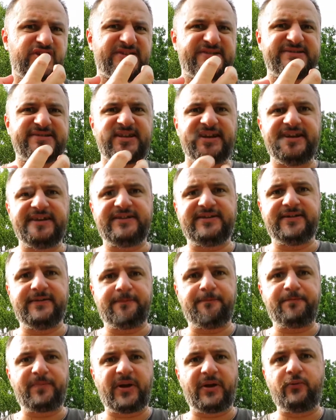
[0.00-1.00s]
excited.
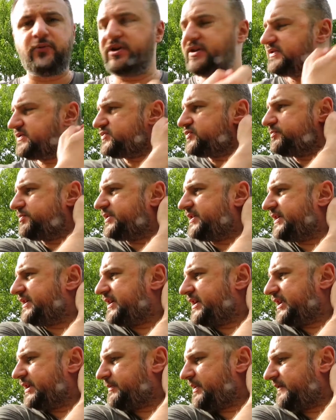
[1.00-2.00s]
I wanted to play
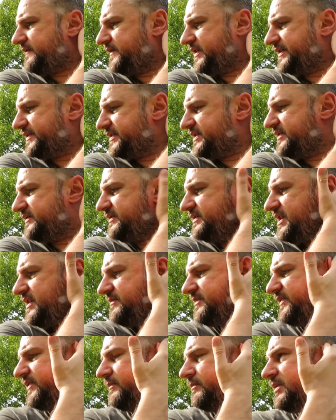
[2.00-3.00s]
again, and my father
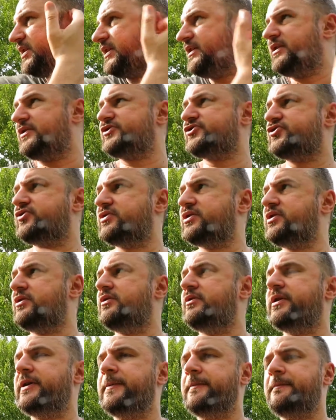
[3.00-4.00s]
gave me some money. Sure,
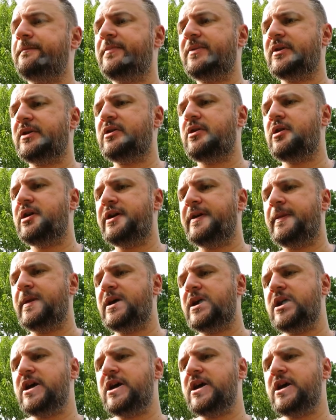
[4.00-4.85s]
go away. Go ahead.